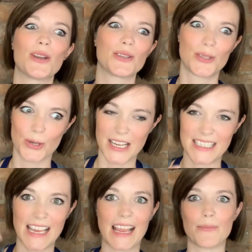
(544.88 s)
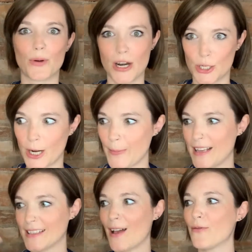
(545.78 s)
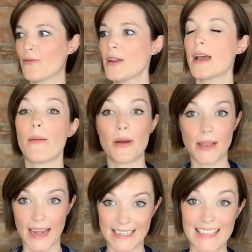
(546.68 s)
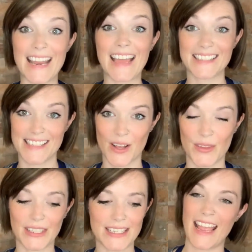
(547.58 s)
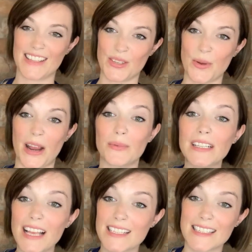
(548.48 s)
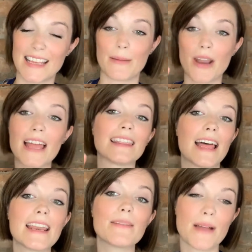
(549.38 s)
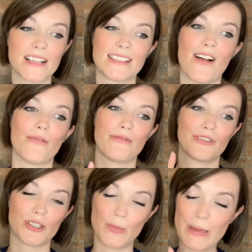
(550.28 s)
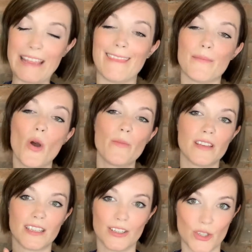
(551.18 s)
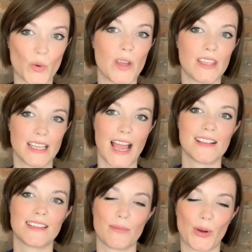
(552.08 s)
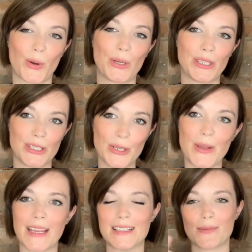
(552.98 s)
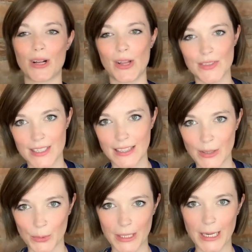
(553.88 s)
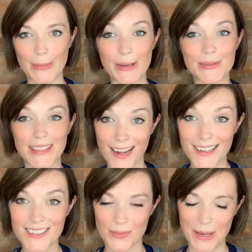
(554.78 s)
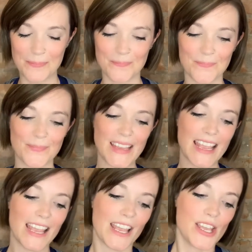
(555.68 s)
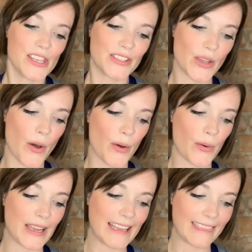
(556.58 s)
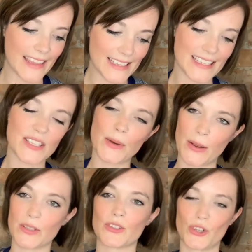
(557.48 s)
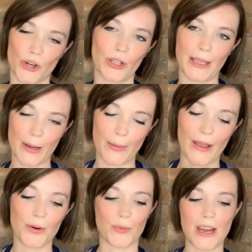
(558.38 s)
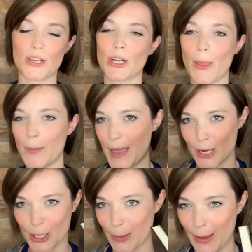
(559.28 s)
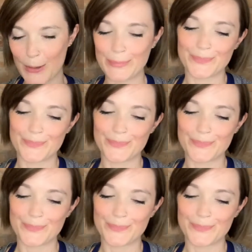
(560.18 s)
stressing and pressuring myself about getting to the next thing on the list. And so what I realize is that I'm not letting myself just be in the moment and enjoy the task that I'm currently doing because I'm constantly worrying about the next one. So in this, that's what I was journaling about, raging on the paging about